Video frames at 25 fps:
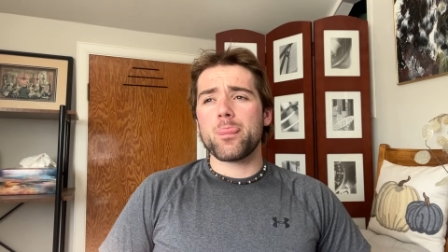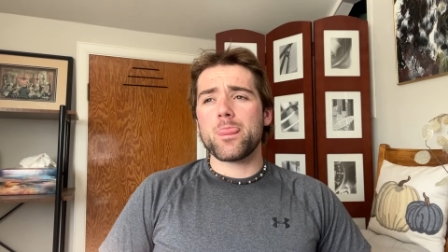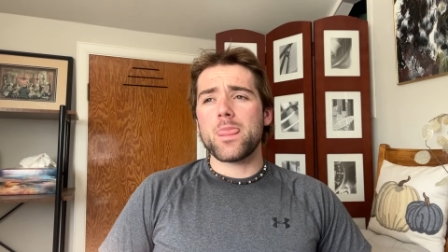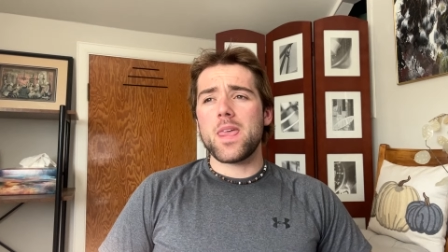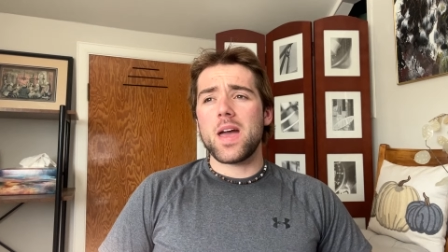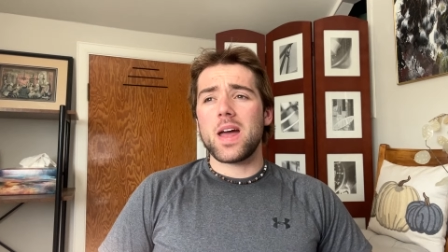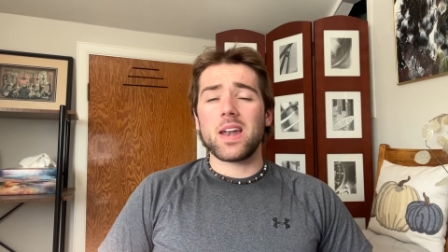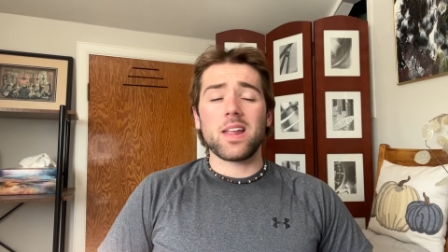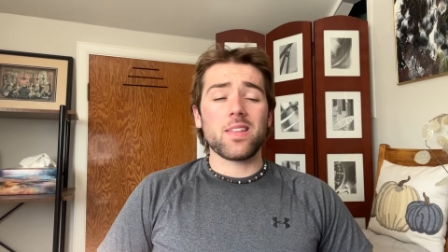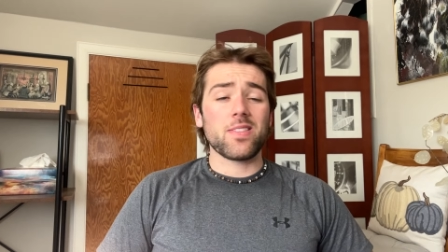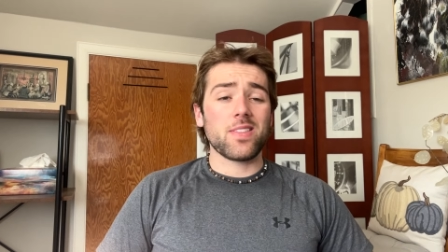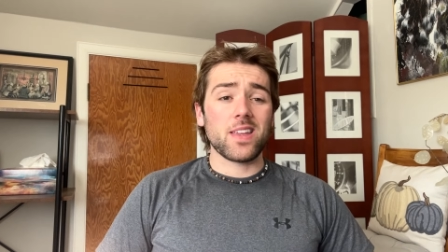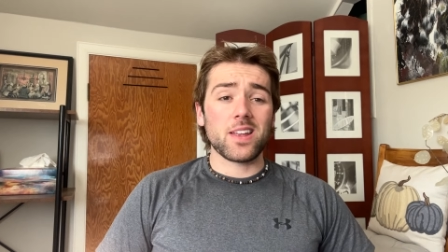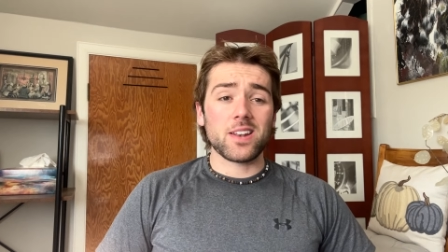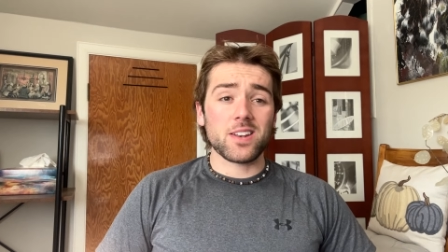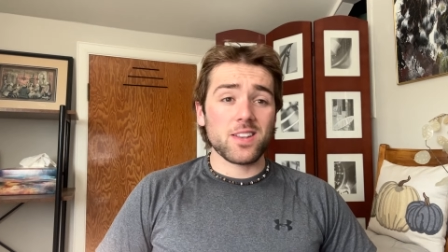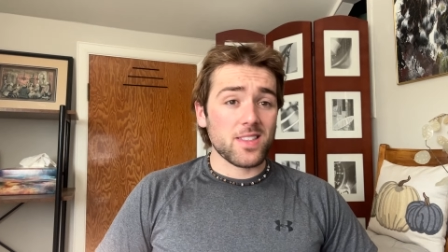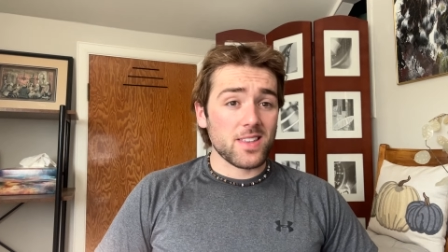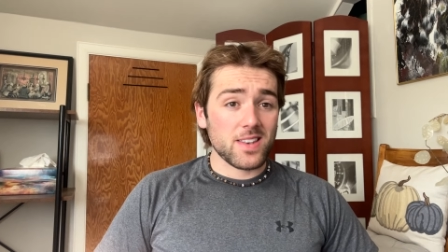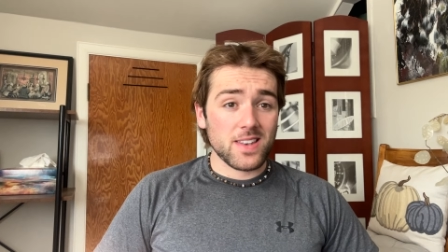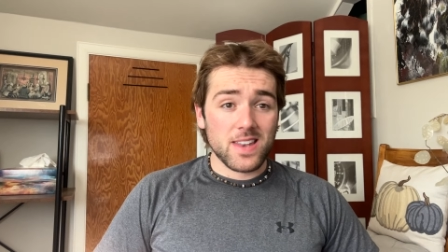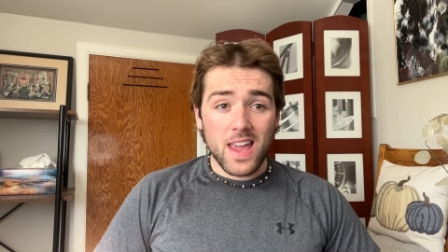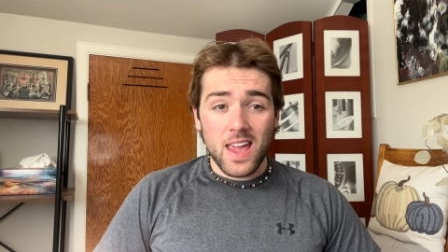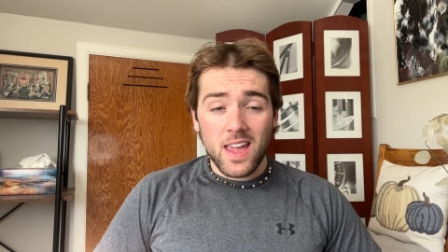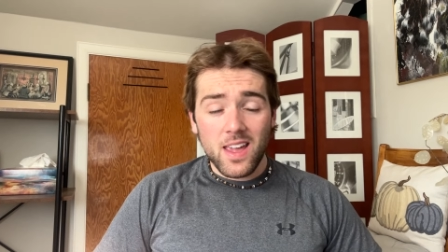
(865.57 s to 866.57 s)
and at the end of the
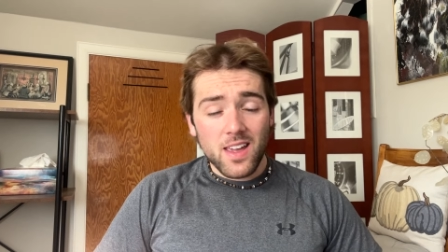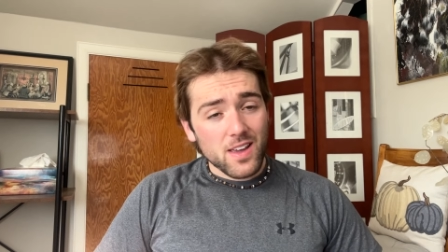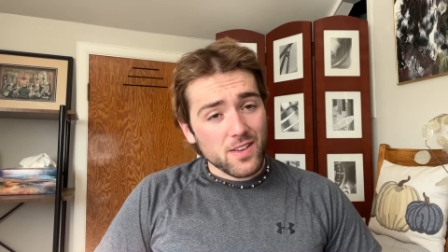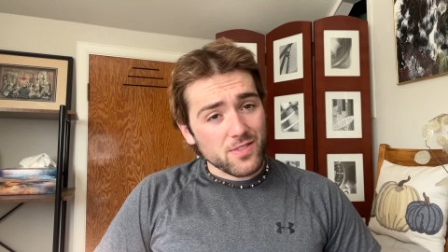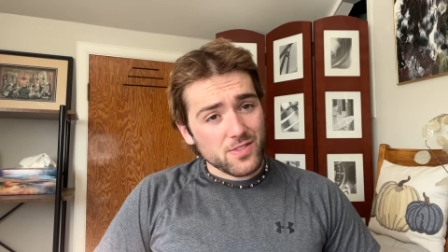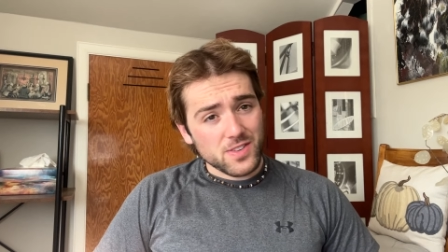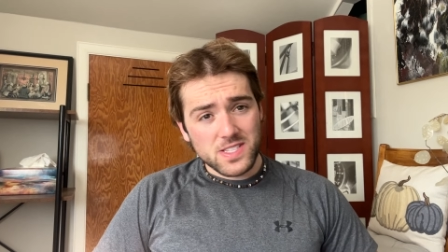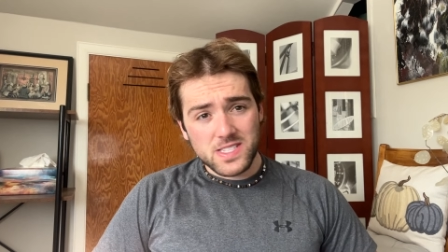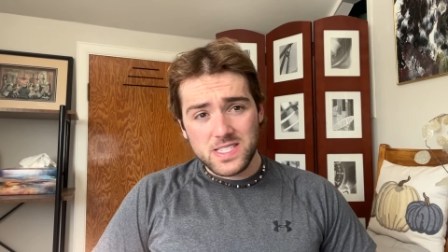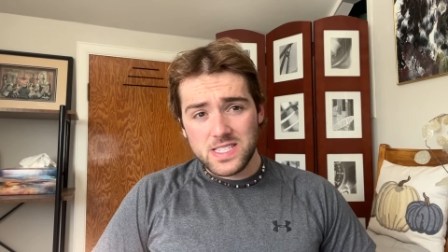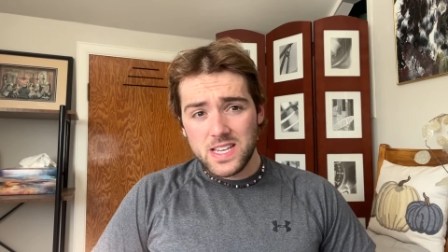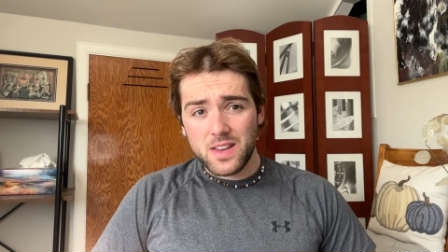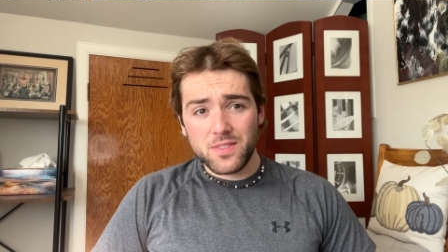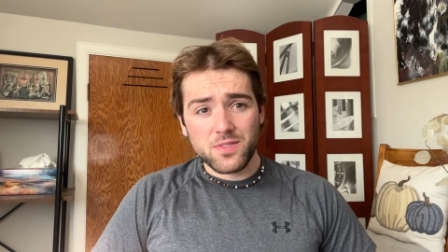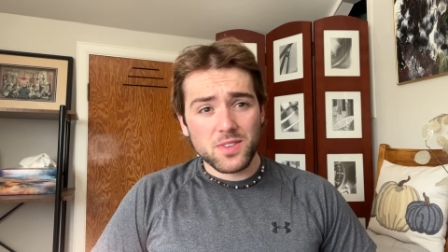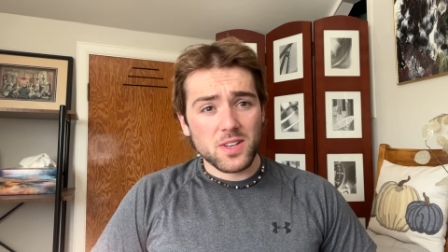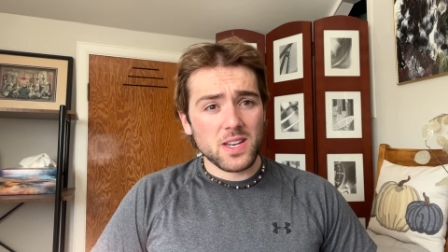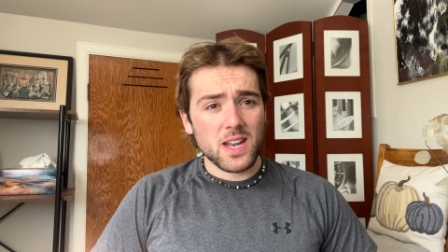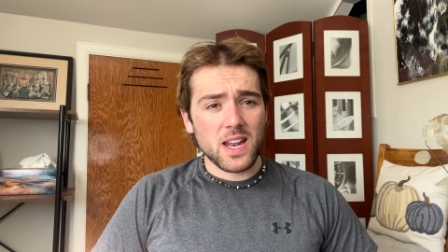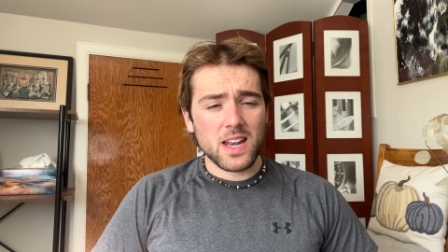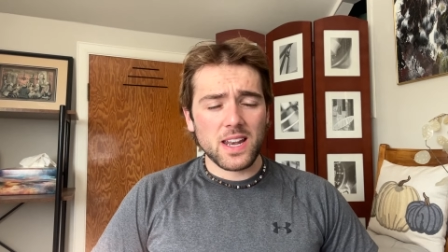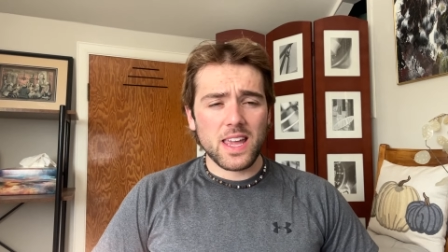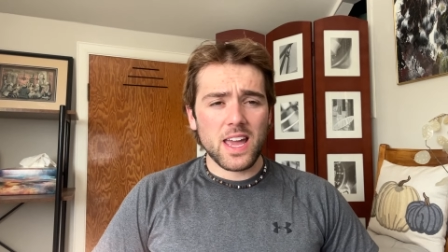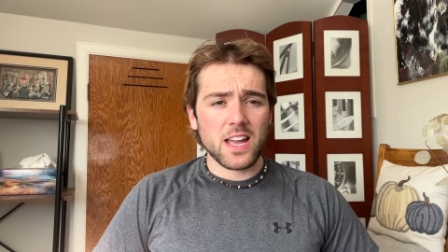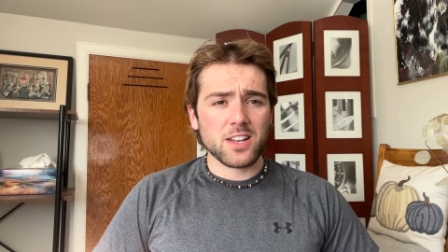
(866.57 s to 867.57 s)
day, if a safety
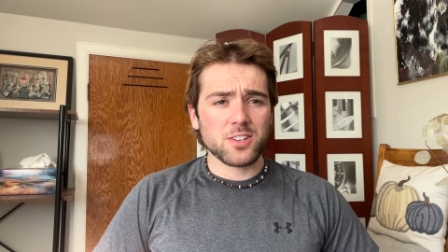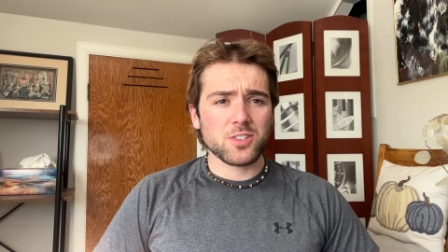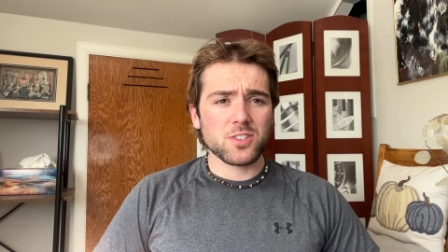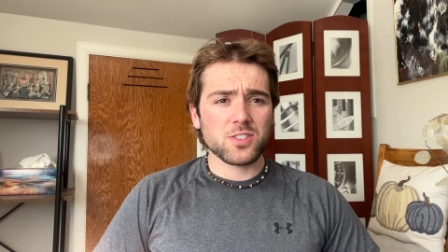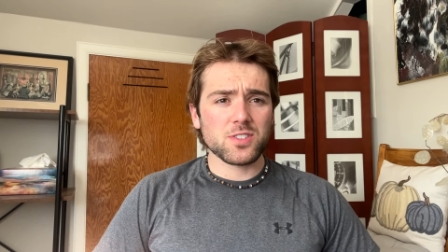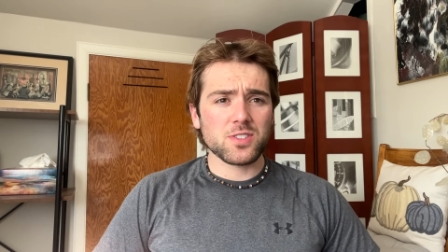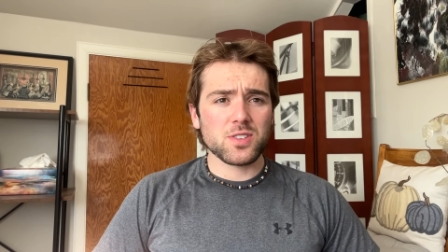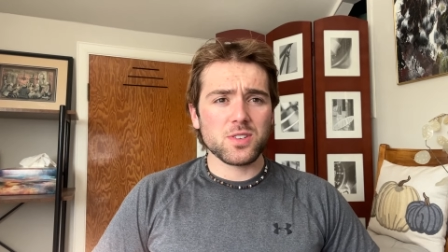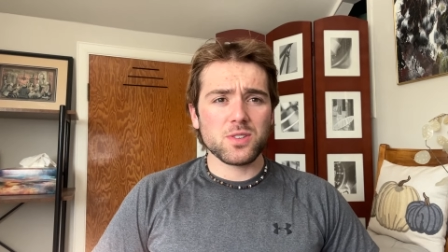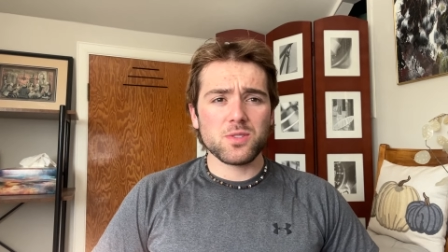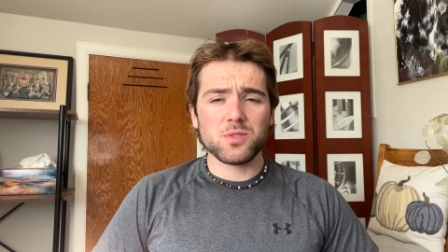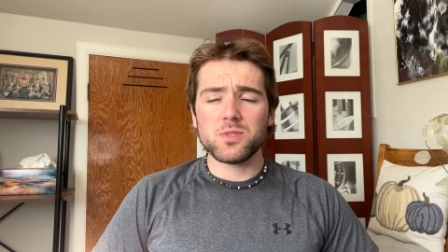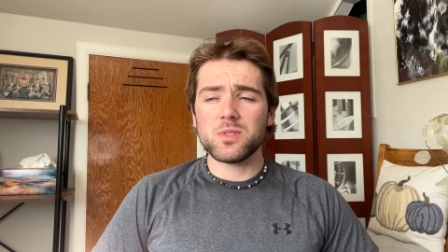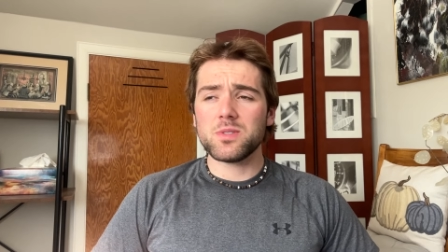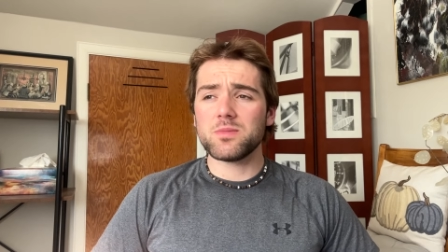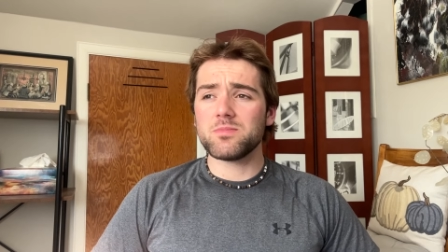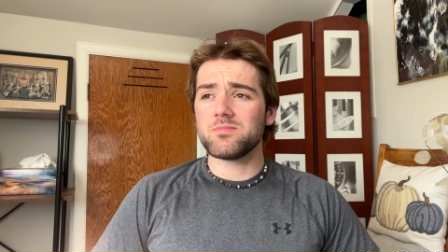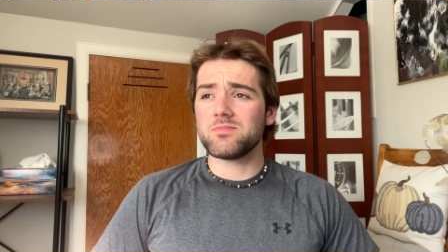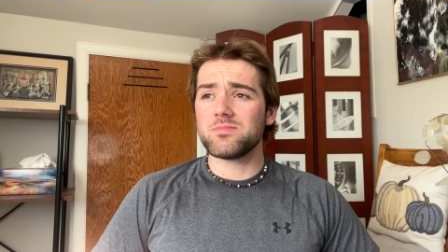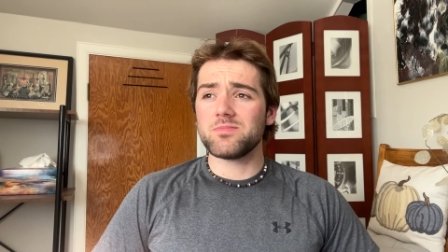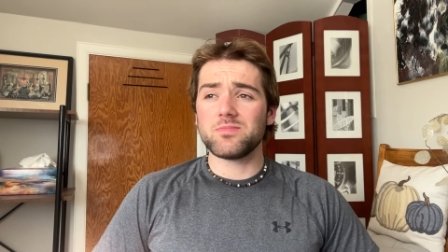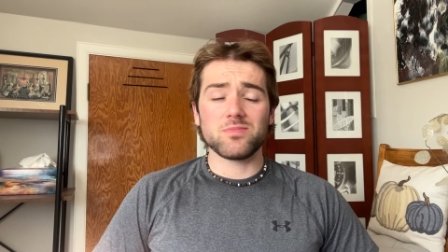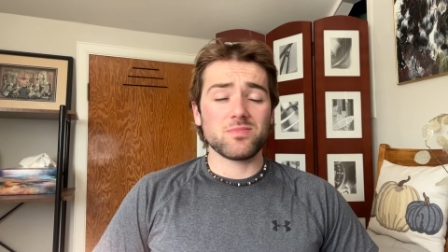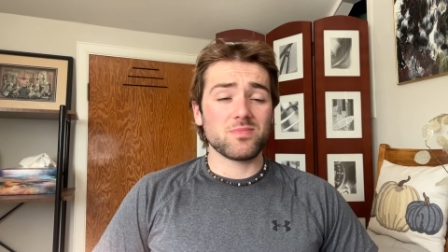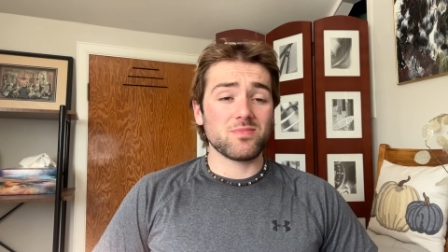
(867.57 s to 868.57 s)
net catches you,
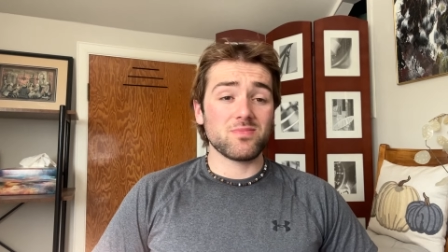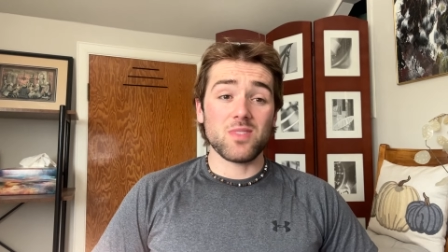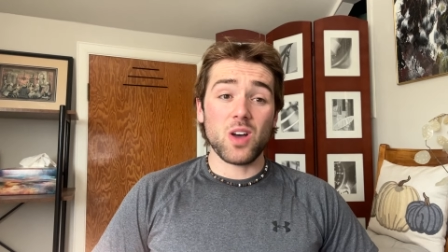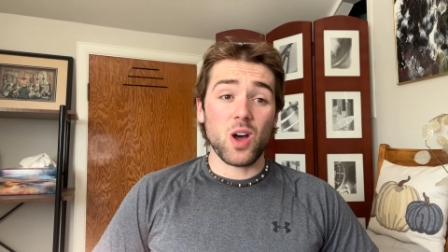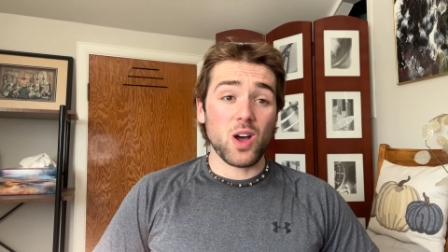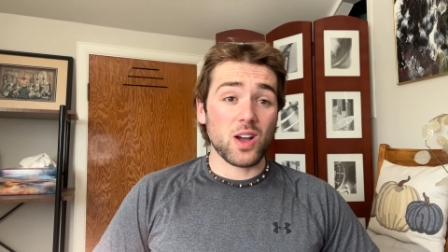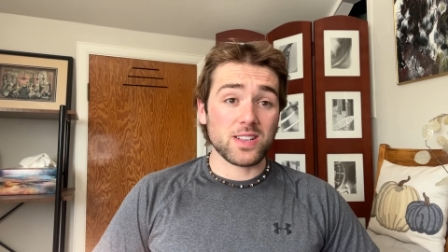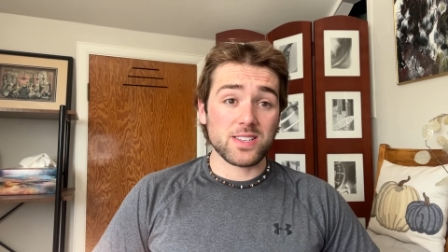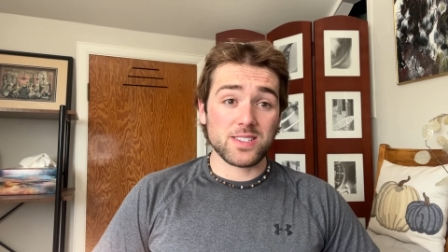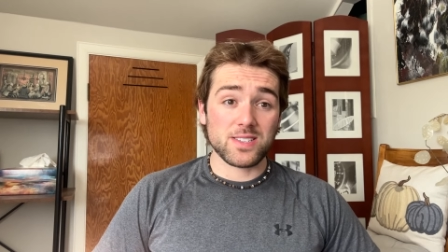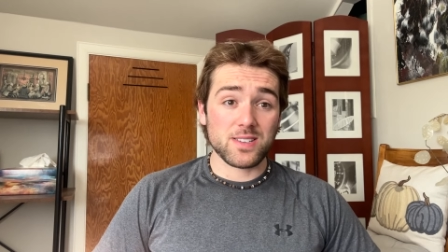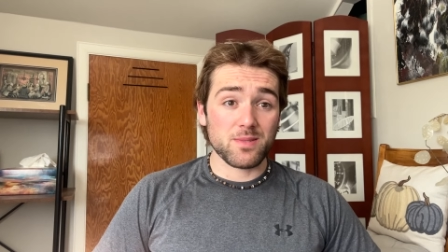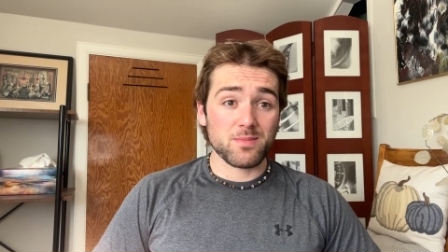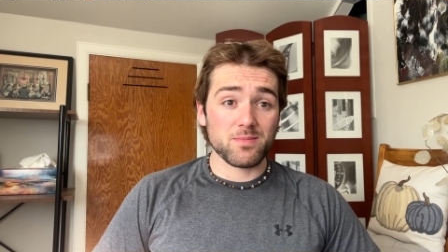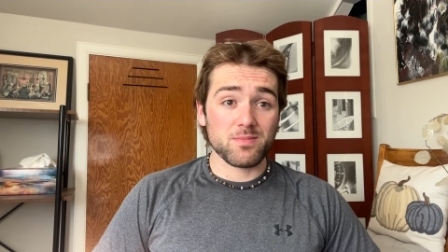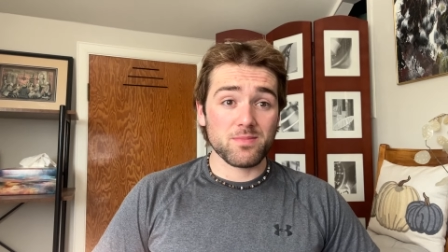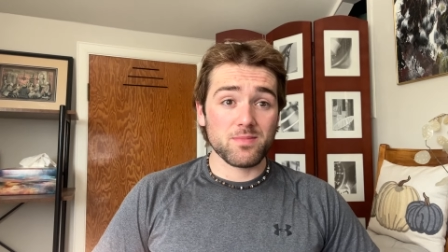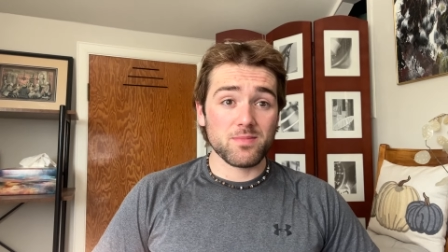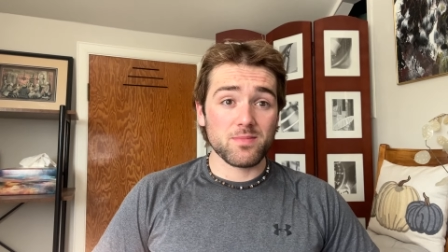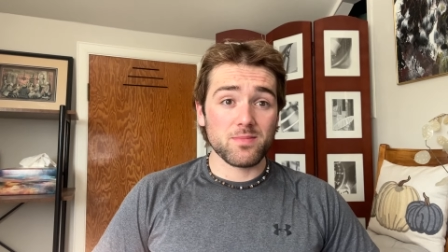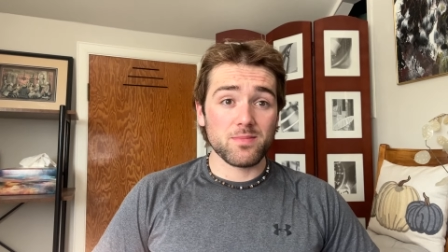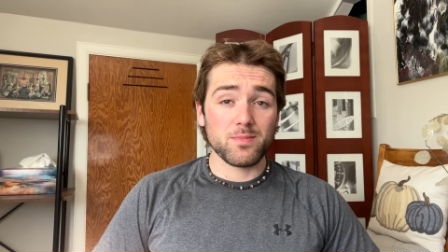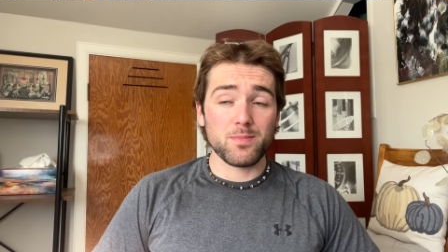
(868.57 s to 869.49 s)
awesome.